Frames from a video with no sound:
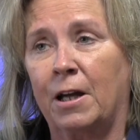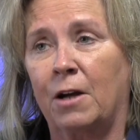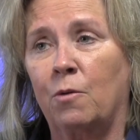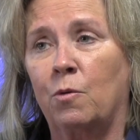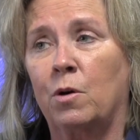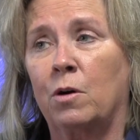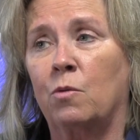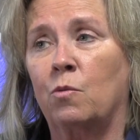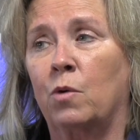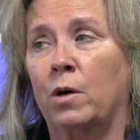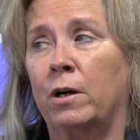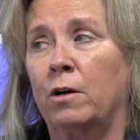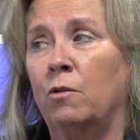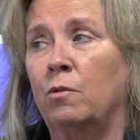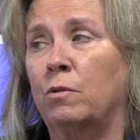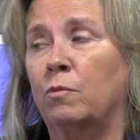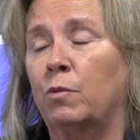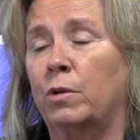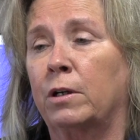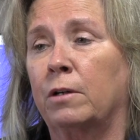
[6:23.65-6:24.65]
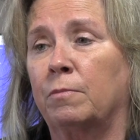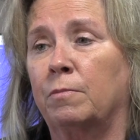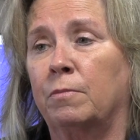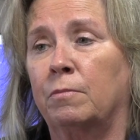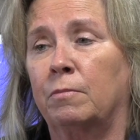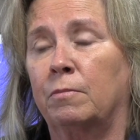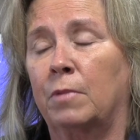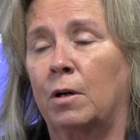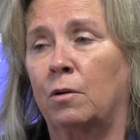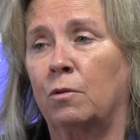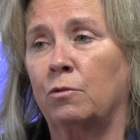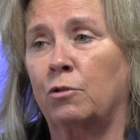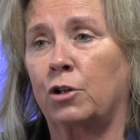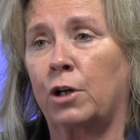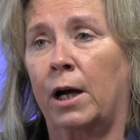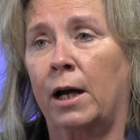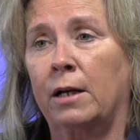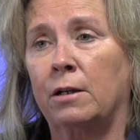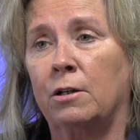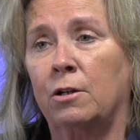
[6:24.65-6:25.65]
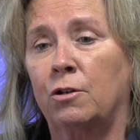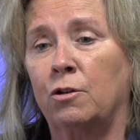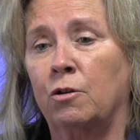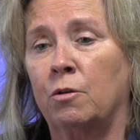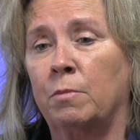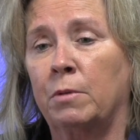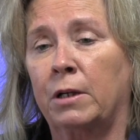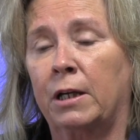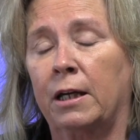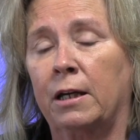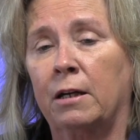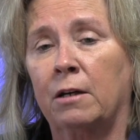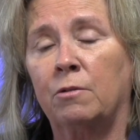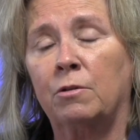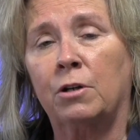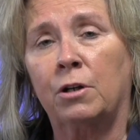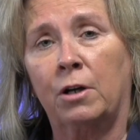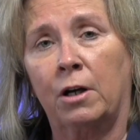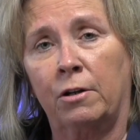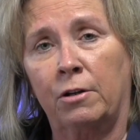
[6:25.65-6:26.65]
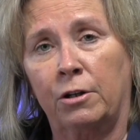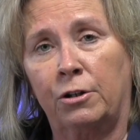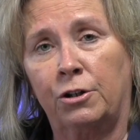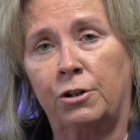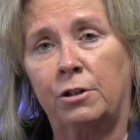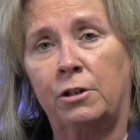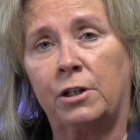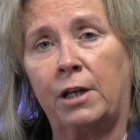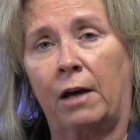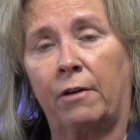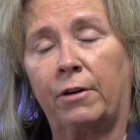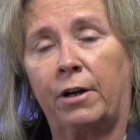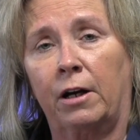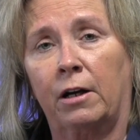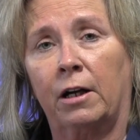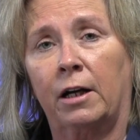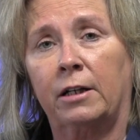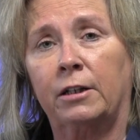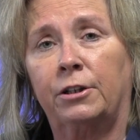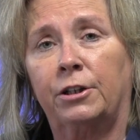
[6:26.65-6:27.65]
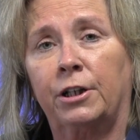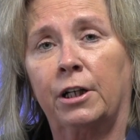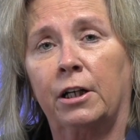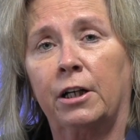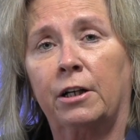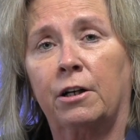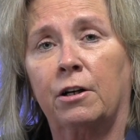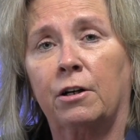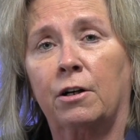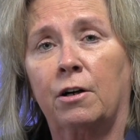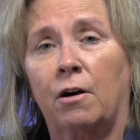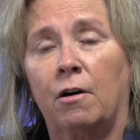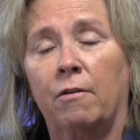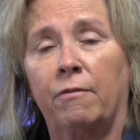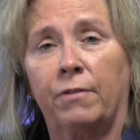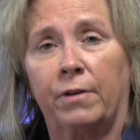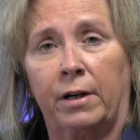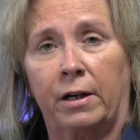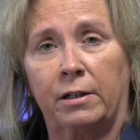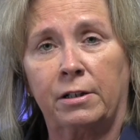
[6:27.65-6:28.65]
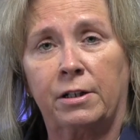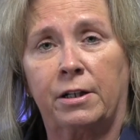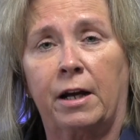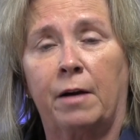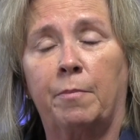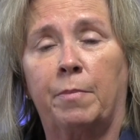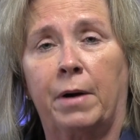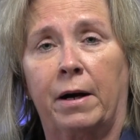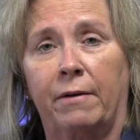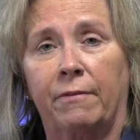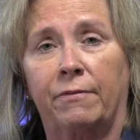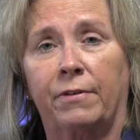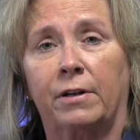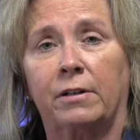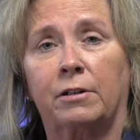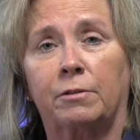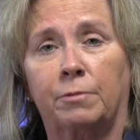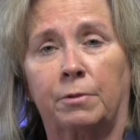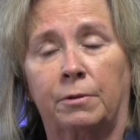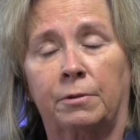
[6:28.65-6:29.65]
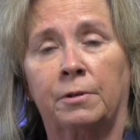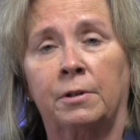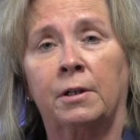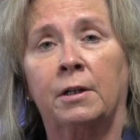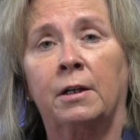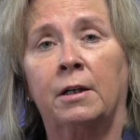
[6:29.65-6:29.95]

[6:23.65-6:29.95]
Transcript: They went well, and we're on track to do them again. You know, the South Carolina Chili Cook-Off and our Standpipe Festival.